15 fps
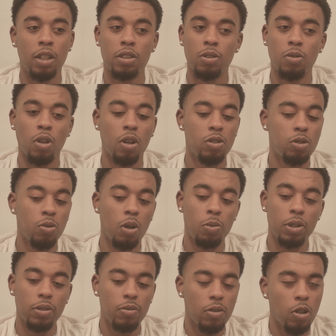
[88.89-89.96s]
It's where
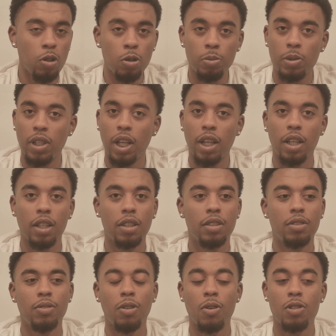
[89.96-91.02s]
we hooped at.
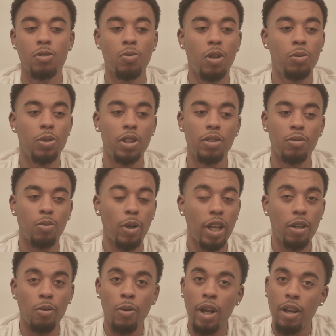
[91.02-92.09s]
It's where we
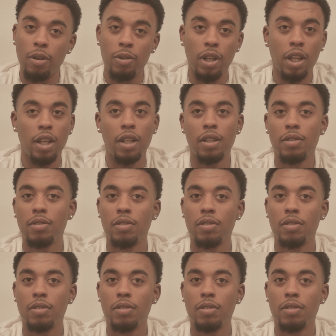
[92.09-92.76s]
ran around at.